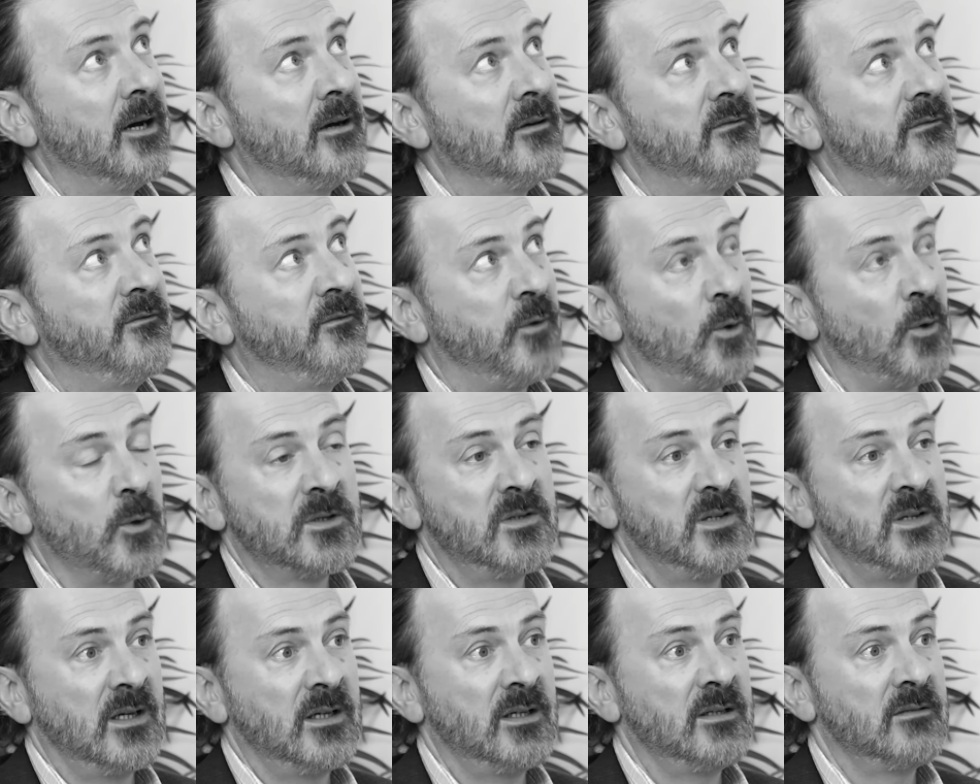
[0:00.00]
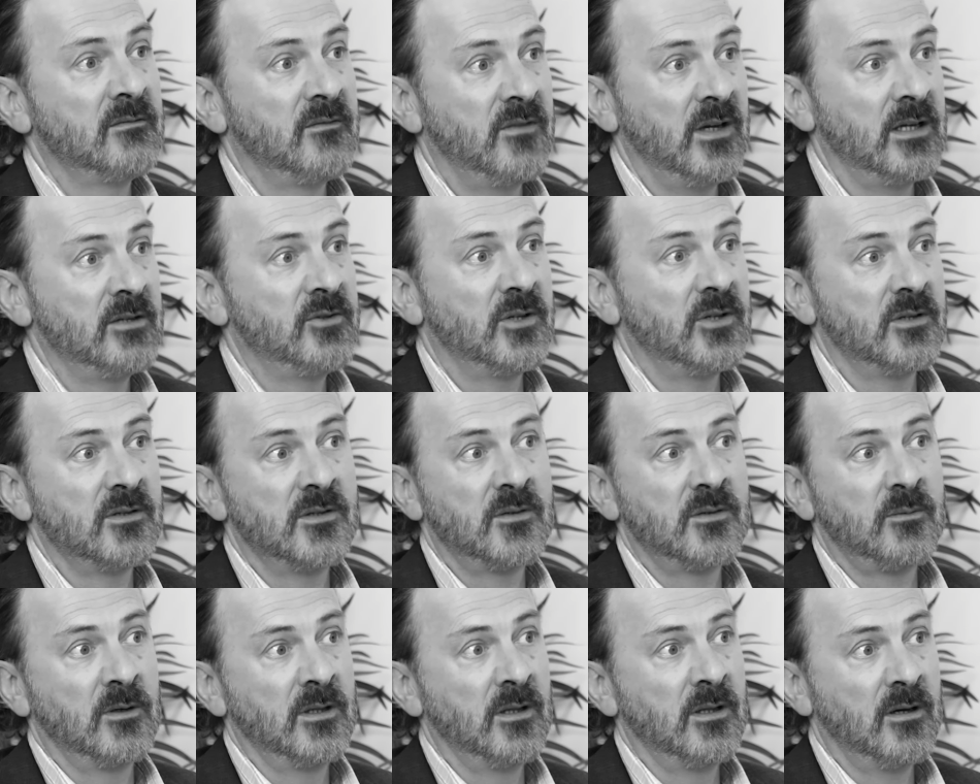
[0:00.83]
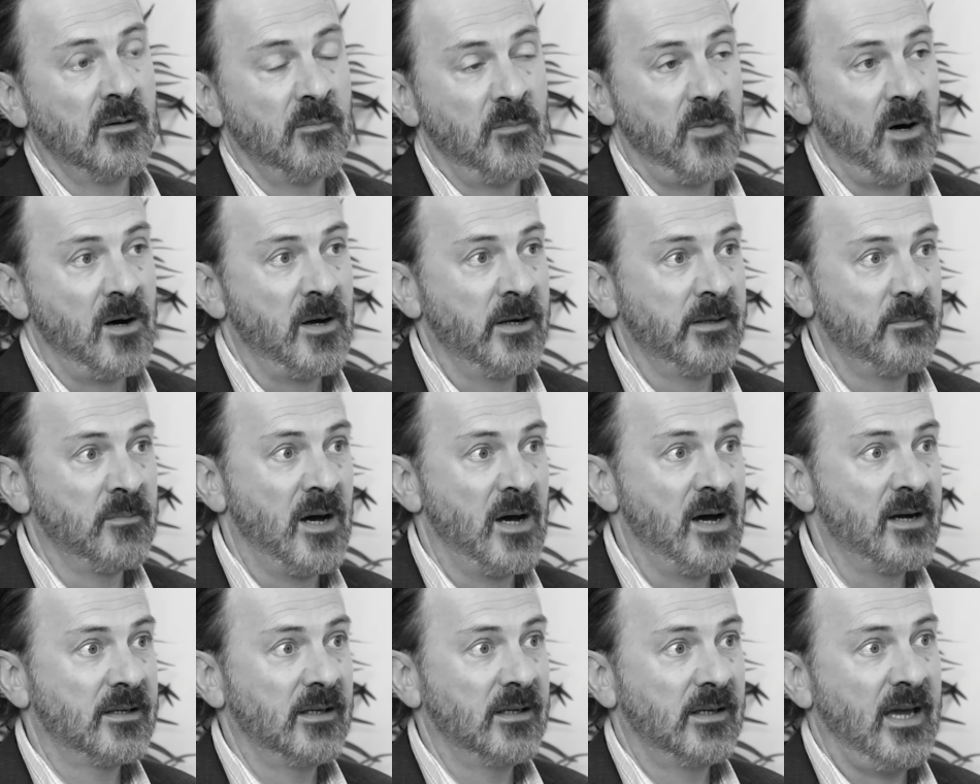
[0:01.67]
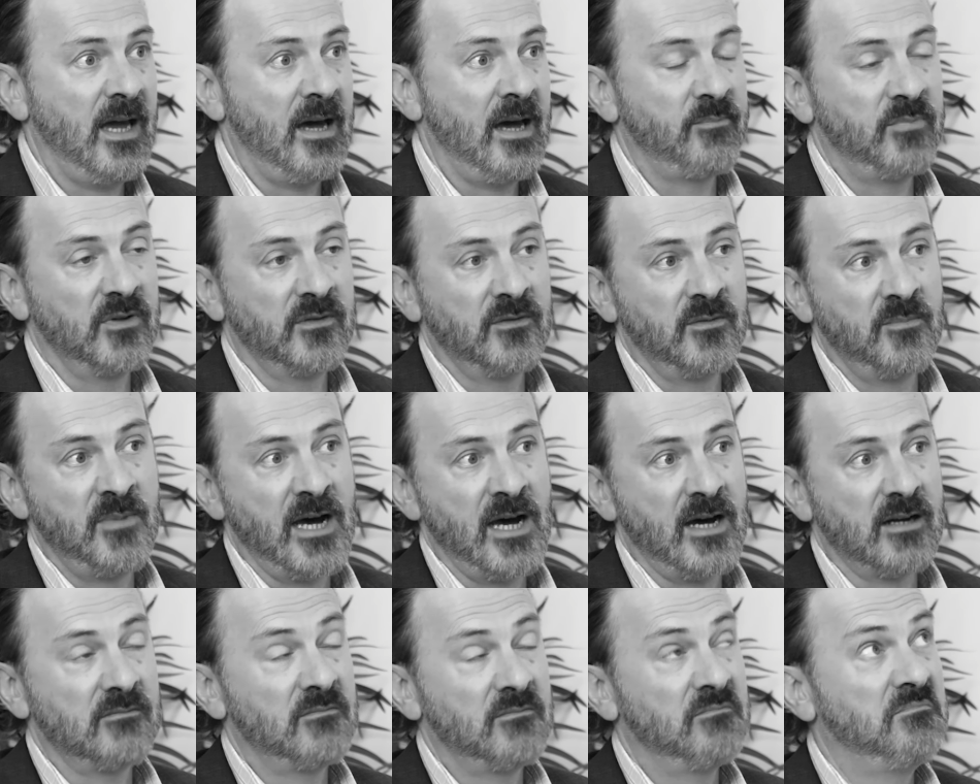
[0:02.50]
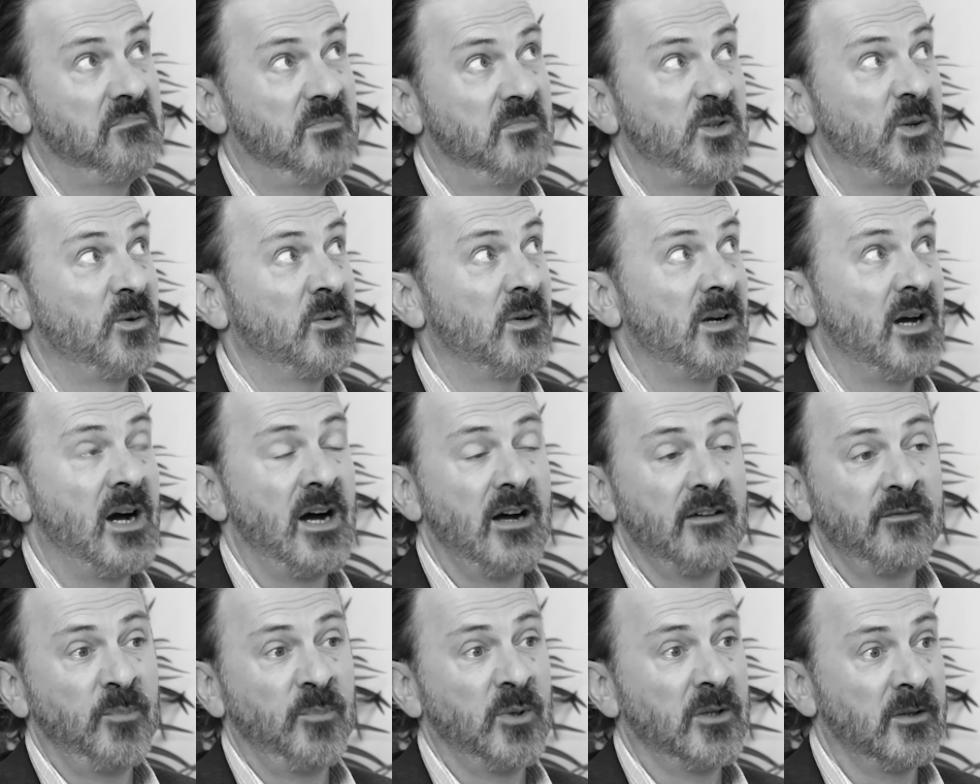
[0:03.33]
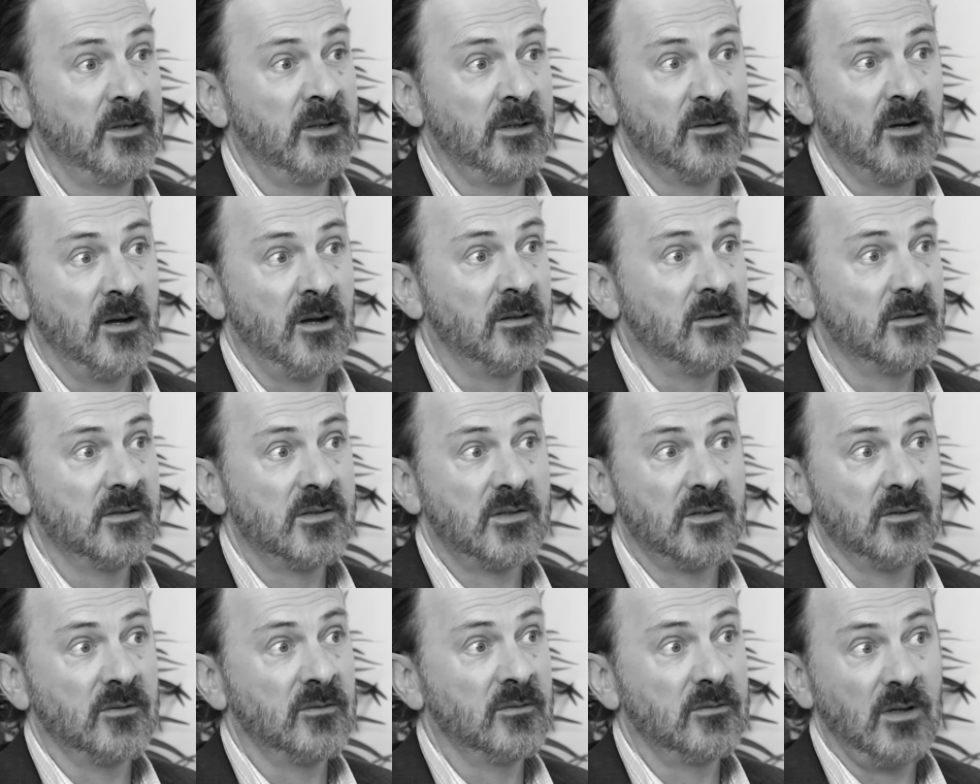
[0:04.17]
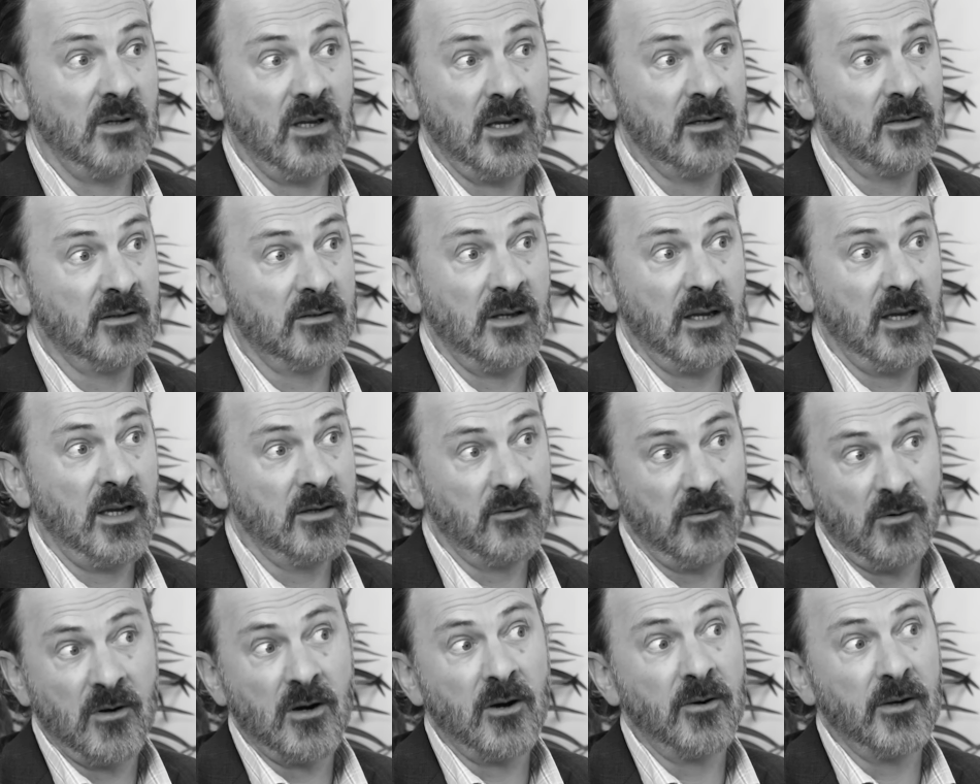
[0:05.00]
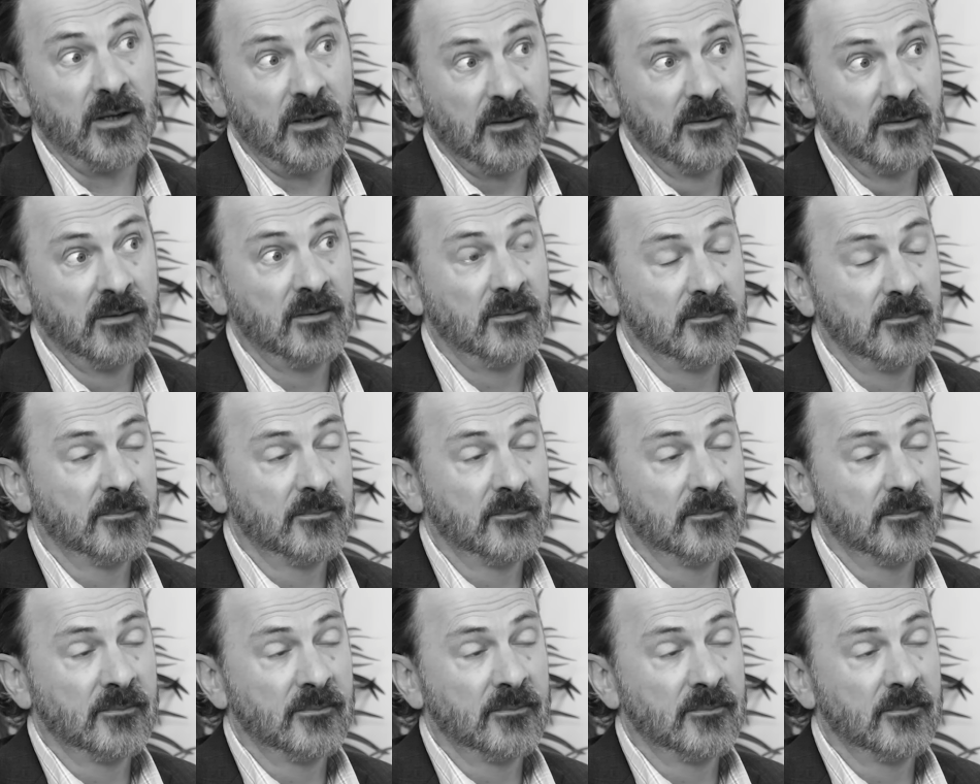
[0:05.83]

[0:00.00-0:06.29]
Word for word: of 14 ventures with a combined market cap of about $2.5 billion and, and, and growing.